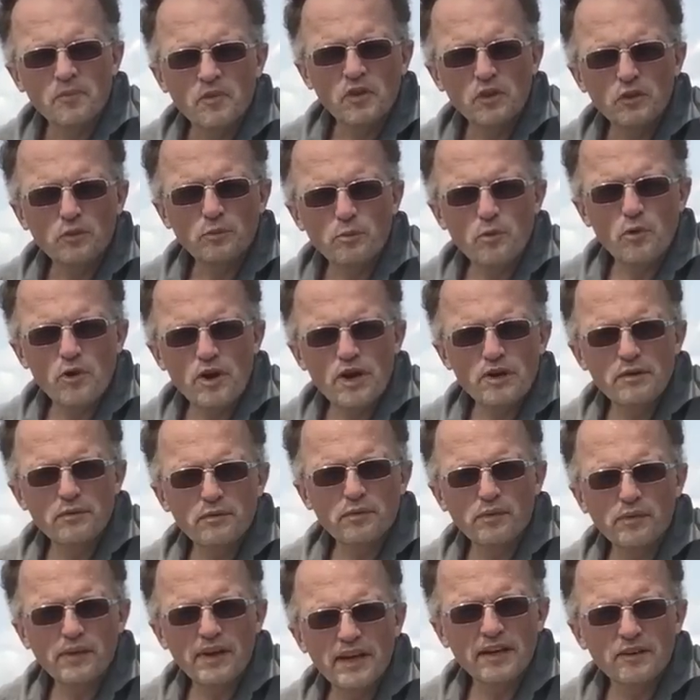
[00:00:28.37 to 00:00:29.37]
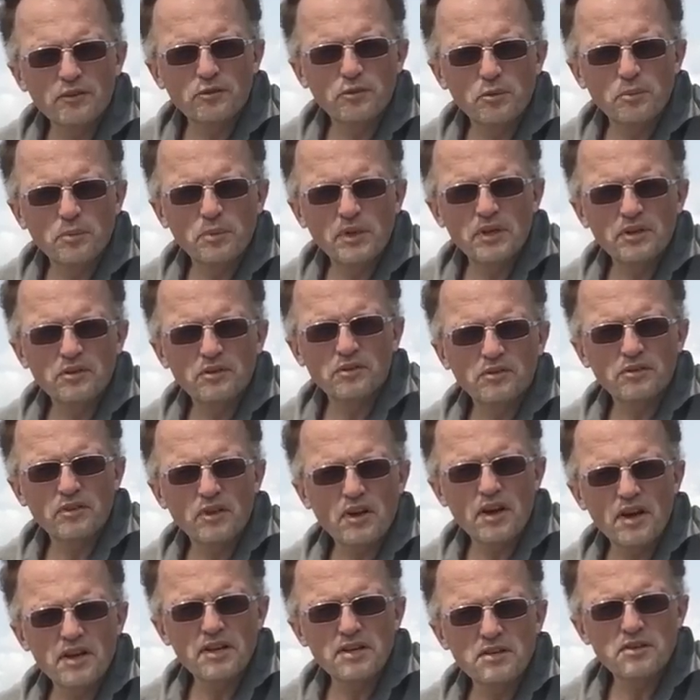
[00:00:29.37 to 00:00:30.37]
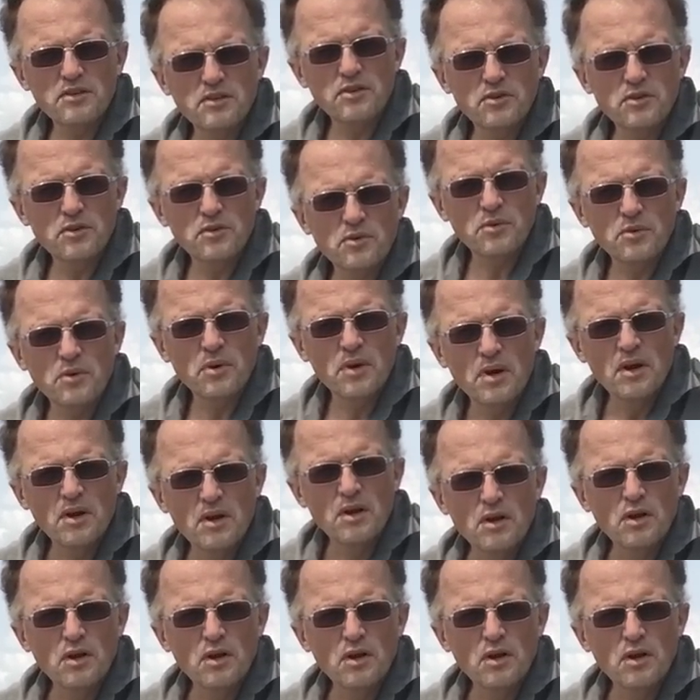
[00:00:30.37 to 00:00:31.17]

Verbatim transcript: These buoyant flakes would be designed to